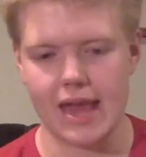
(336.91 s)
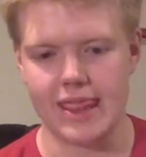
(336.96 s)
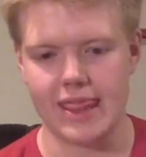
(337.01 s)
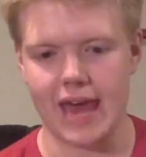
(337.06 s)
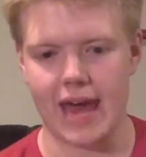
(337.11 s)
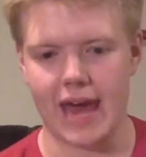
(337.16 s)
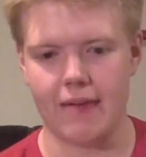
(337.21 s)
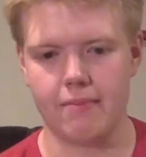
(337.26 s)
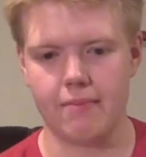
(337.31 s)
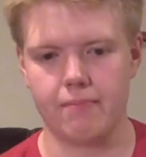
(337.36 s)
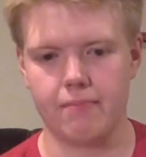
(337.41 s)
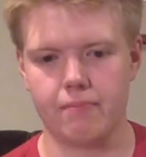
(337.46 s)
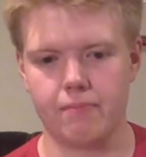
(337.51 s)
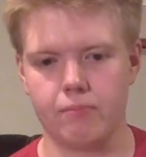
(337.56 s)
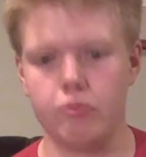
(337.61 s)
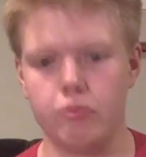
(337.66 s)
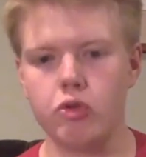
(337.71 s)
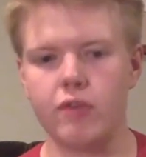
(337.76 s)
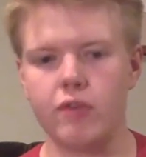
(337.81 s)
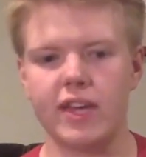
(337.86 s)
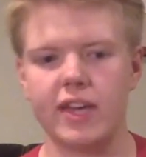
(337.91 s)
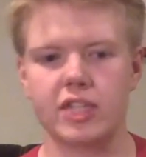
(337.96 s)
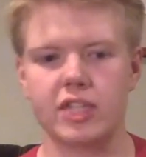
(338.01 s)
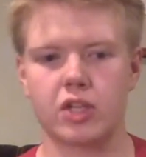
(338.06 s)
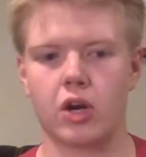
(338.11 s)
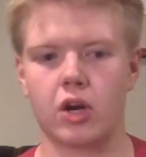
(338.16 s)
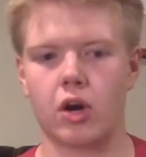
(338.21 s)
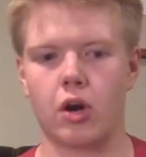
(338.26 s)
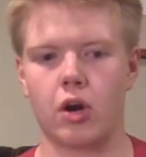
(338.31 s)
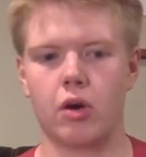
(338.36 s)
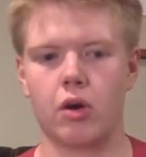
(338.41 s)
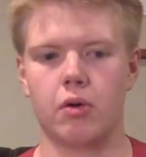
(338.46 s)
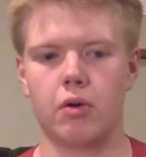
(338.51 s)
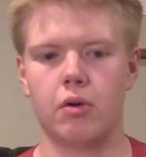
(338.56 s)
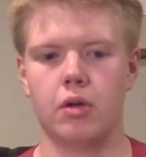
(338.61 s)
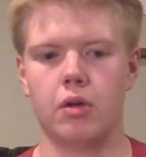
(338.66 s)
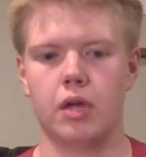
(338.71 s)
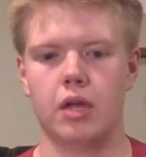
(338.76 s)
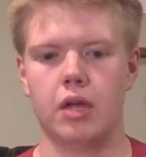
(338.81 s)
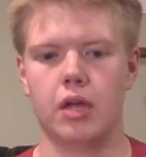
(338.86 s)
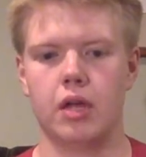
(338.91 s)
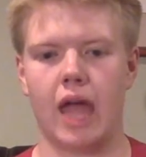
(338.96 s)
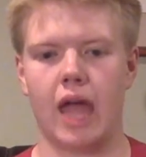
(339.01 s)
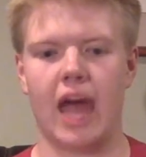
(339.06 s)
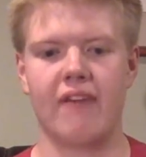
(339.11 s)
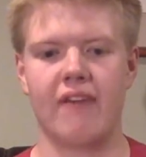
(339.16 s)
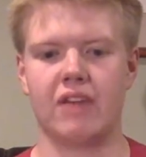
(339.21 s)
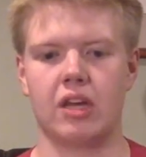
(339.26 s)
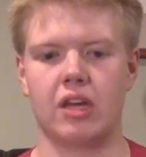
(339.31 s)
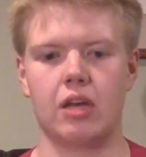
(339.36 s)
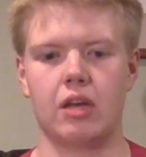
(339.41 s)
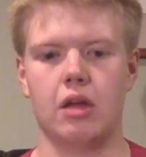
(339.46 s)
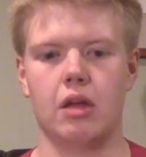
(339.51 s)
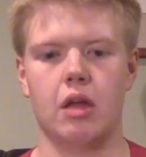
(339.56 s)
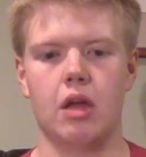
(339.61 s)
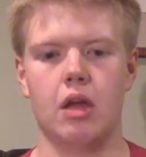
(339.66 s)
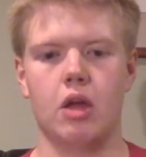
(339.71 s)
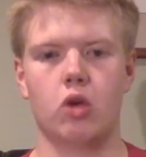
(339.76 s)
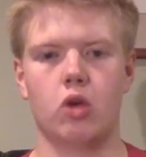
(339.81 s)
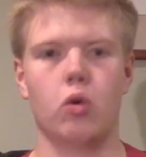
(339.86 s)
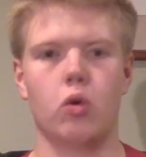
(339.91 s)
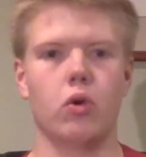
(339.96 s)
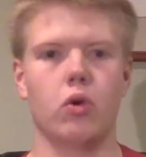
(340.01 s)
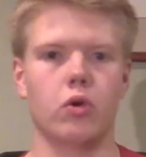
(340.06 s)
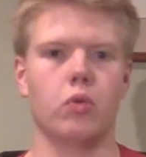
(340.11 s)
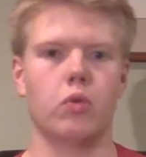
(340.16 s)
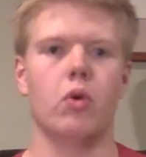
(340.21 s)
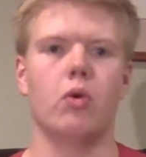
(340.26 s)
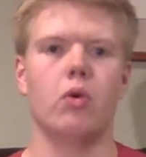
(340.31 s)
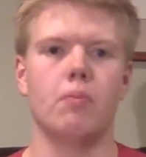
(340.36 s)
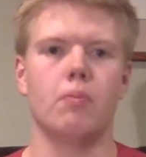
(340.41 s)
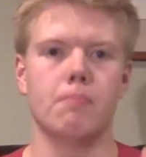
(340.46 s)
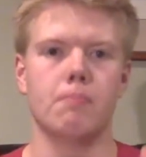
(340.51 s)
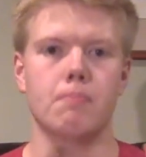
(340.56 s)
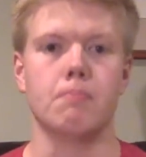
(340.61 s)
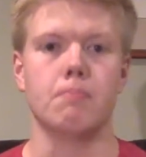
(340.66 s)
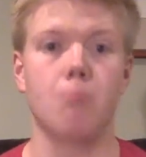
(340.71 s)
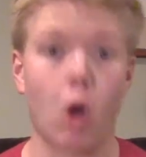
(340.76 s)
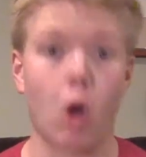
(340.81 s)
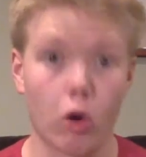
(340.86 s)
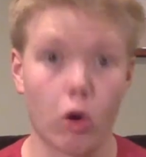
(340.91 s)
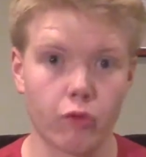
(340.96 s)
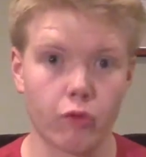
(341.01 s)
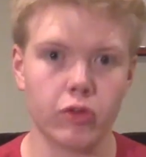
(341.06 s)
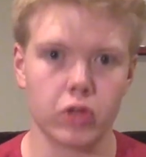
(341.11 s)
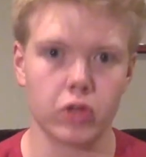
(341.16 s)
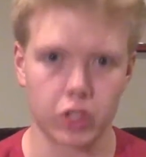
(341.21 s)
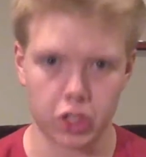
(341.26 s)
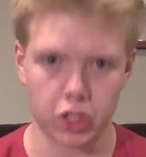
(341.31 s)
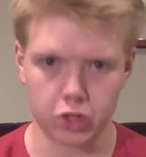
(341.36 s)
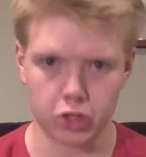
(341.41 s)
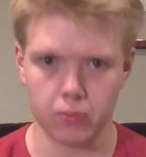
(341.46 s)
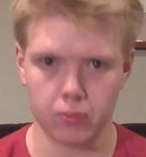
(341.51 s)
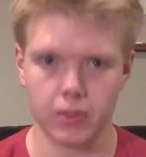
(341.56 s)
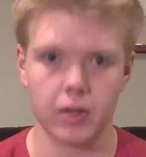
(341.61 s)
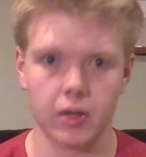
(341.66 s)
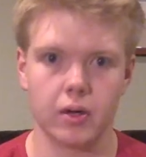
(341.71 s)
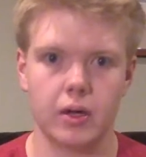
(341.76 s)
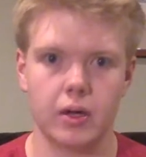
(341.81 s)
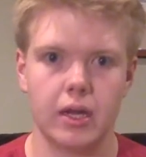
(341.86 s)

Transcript: that movies are having quote-unquote Marvel humor.